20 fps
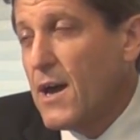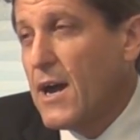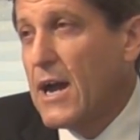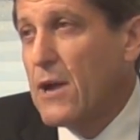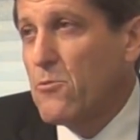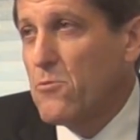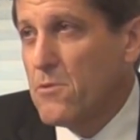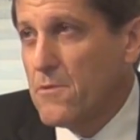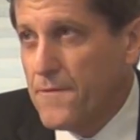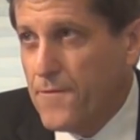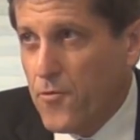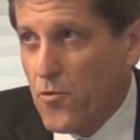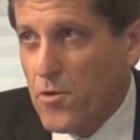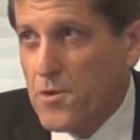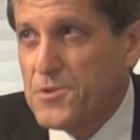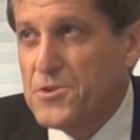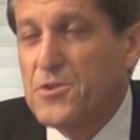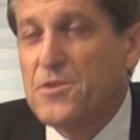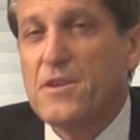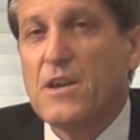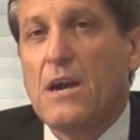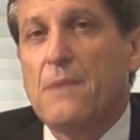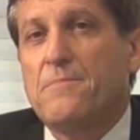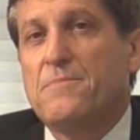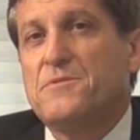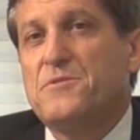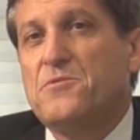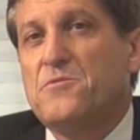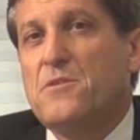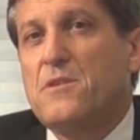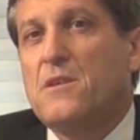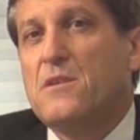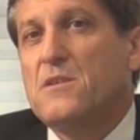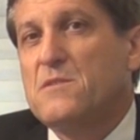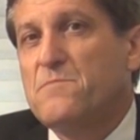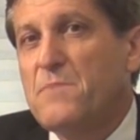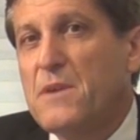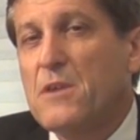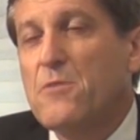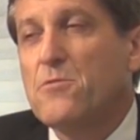I will afford you the opportunity to
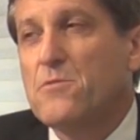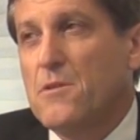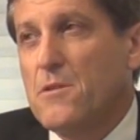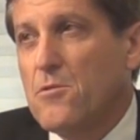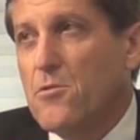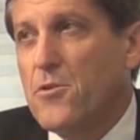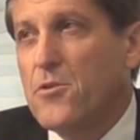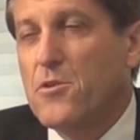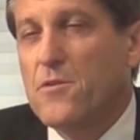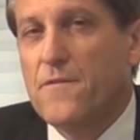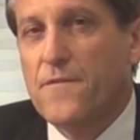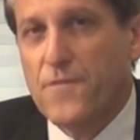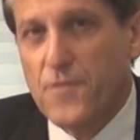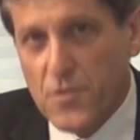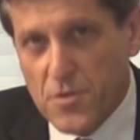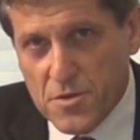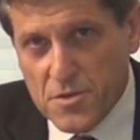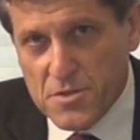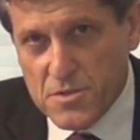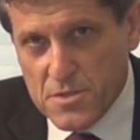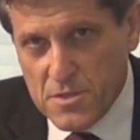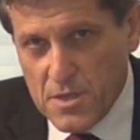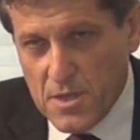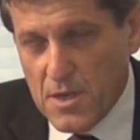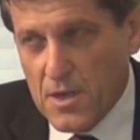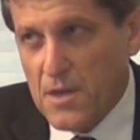speak with a lawyer first